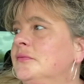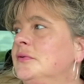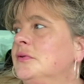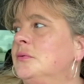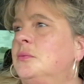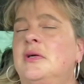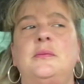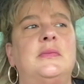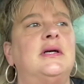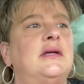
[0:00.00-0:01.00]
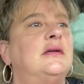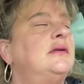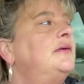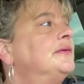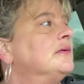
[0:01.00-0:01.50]
for one
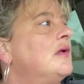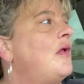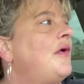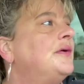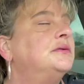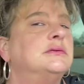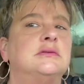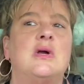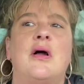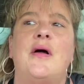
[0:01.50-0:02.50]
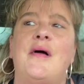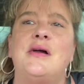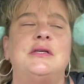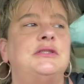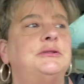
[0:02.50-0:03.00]
mile.
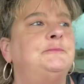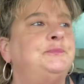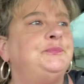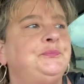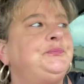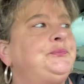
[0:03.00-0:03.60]
Um,